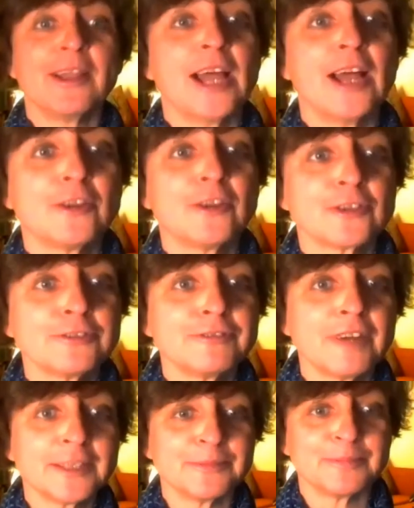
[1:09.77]
a lot of
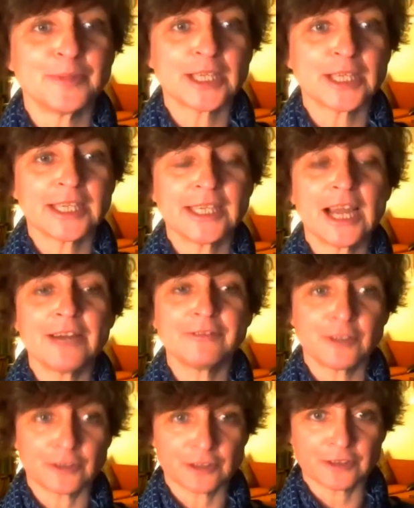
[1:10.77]
fun. We can have a
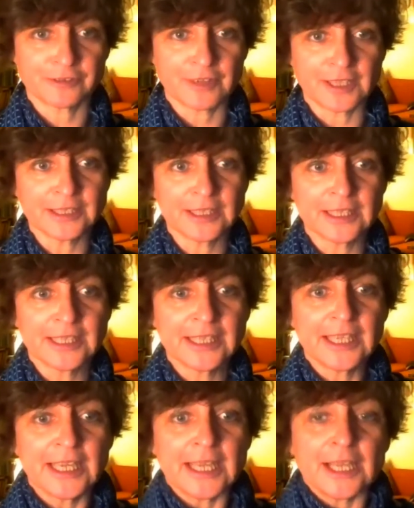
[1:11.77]
lot of fun.
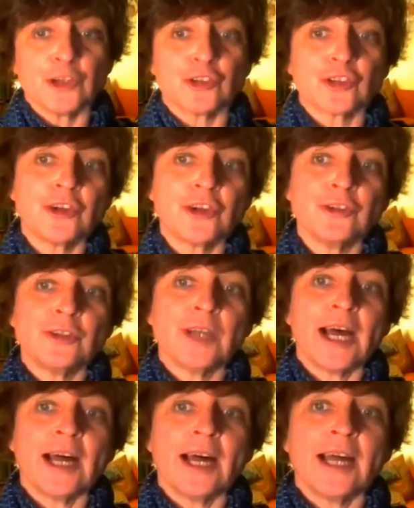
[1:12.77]
So
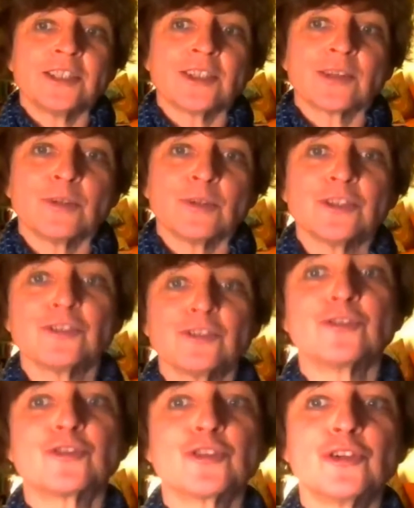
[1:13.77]
I just wanted to
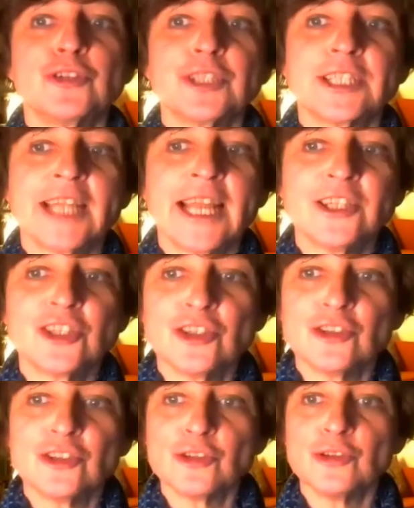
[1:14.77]
draw
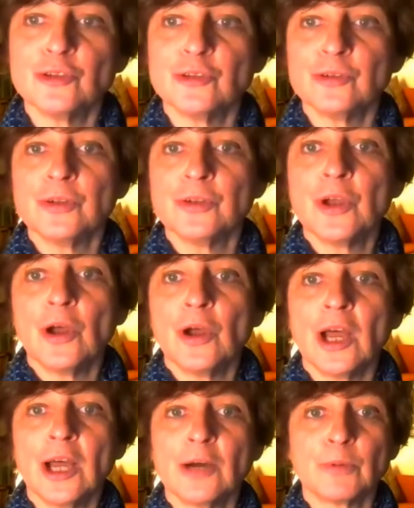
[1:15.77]
attention to
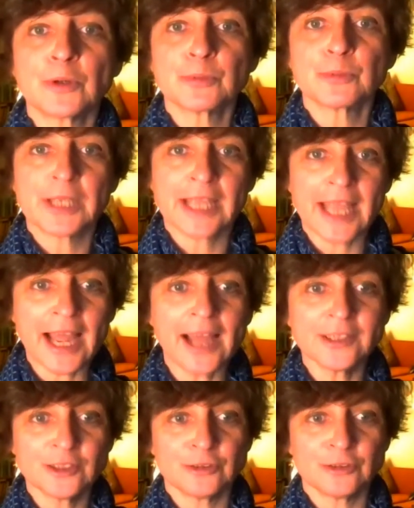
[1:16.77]
what we
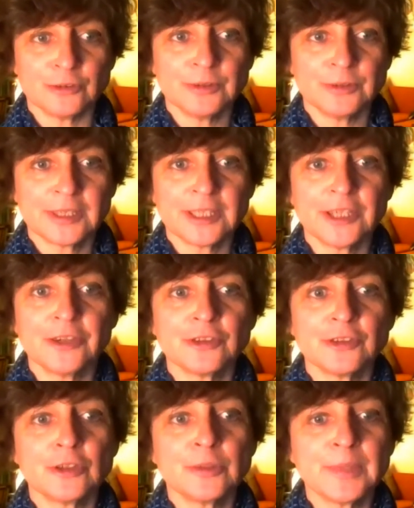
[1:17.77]
can do. You know,
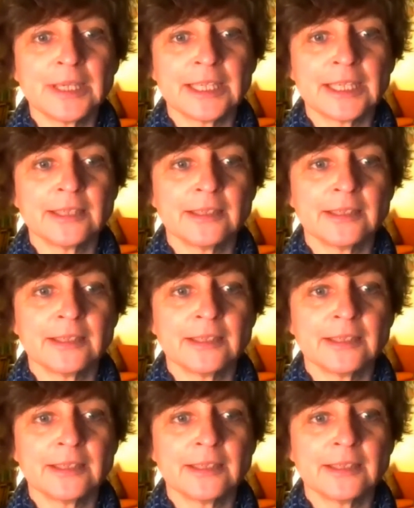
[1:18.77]
normally,